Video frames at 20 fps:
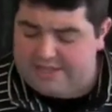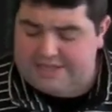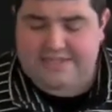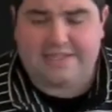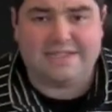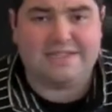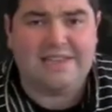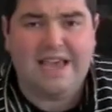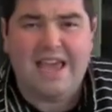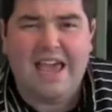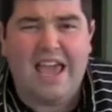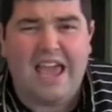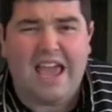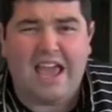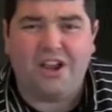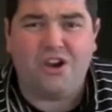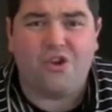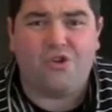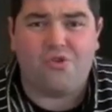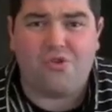This is
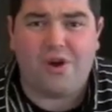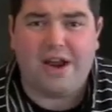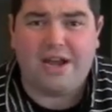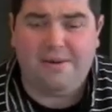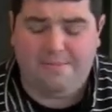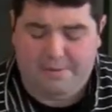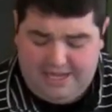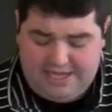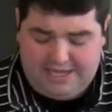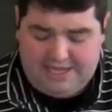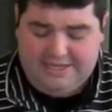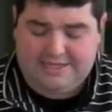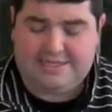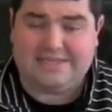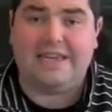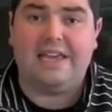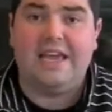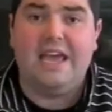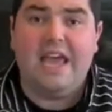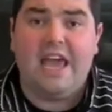incredibly
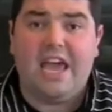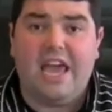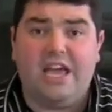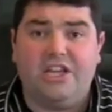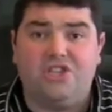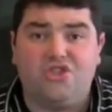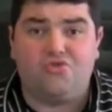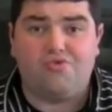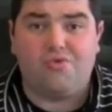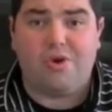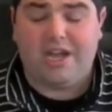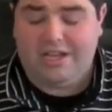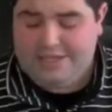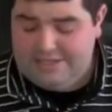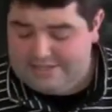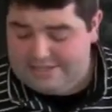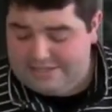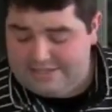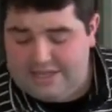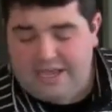easy. It's
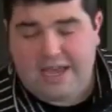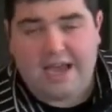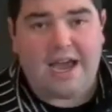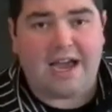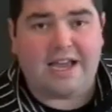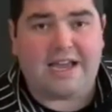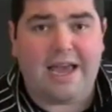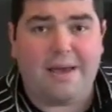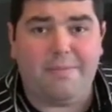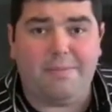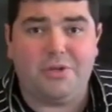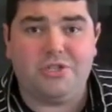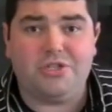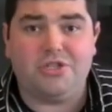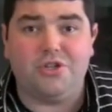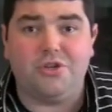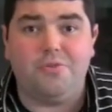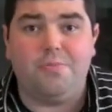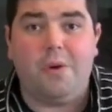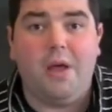rice, a cup of
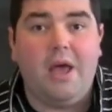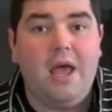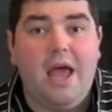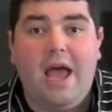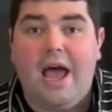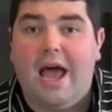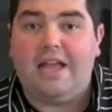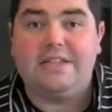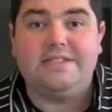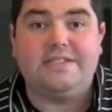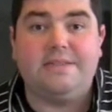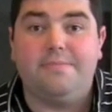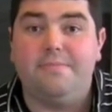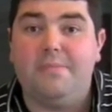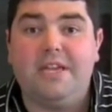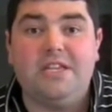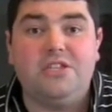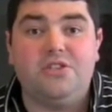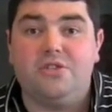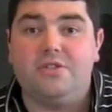soup and some
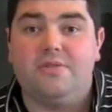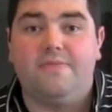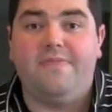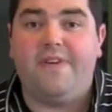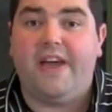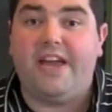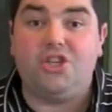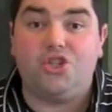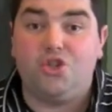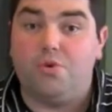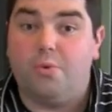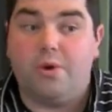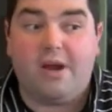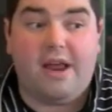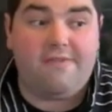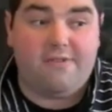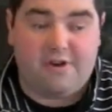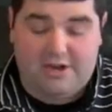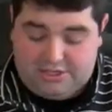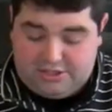meat or some veg or
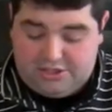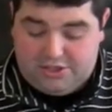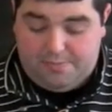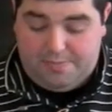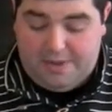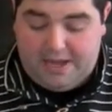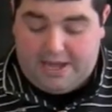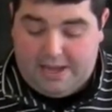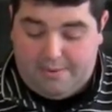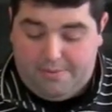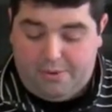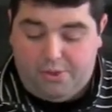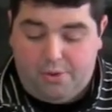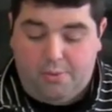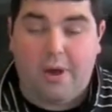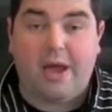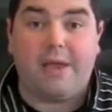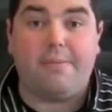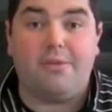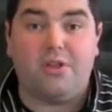whatever else you pick up on the
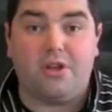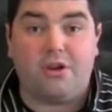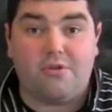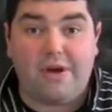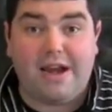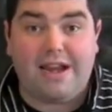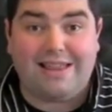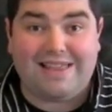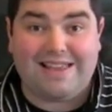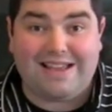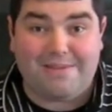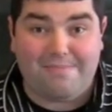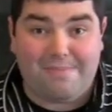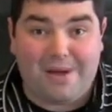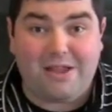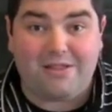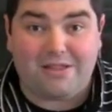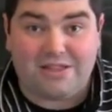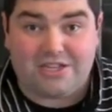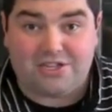way. But the great thing
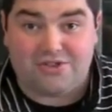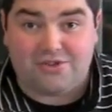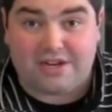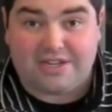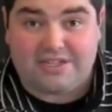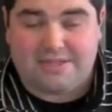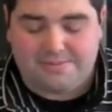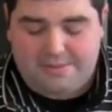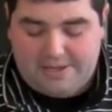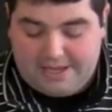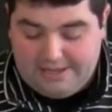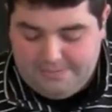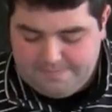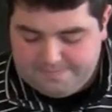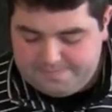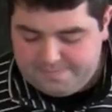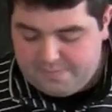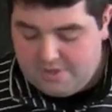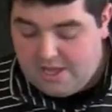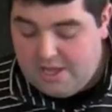about this recipe
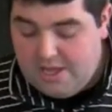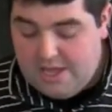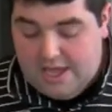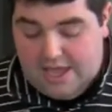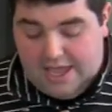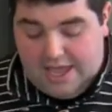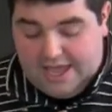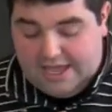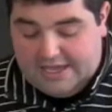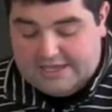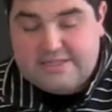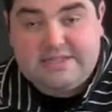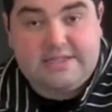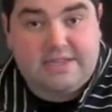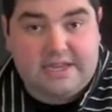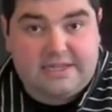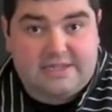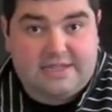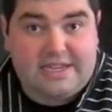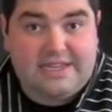is
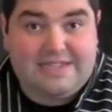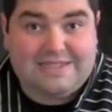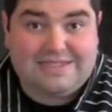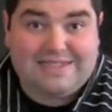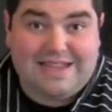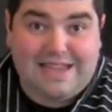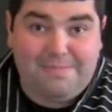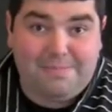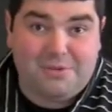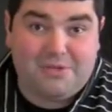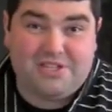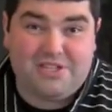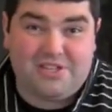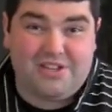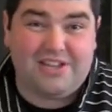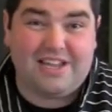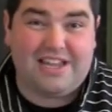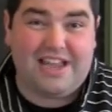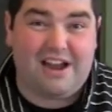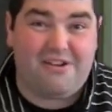that it's staples that
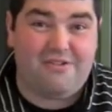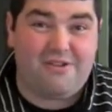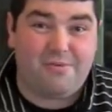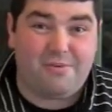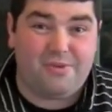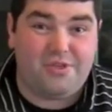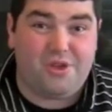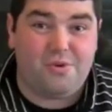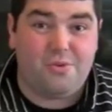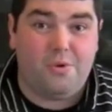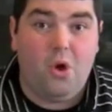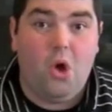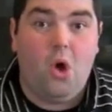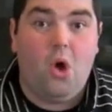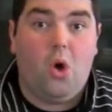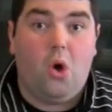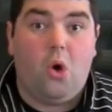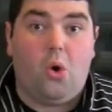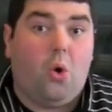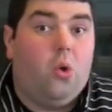you can carry with you
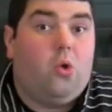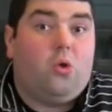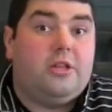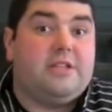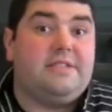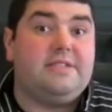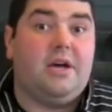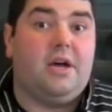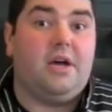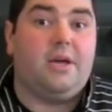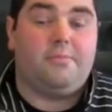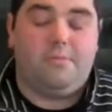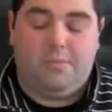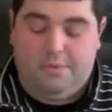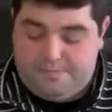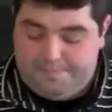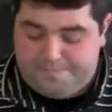all the time.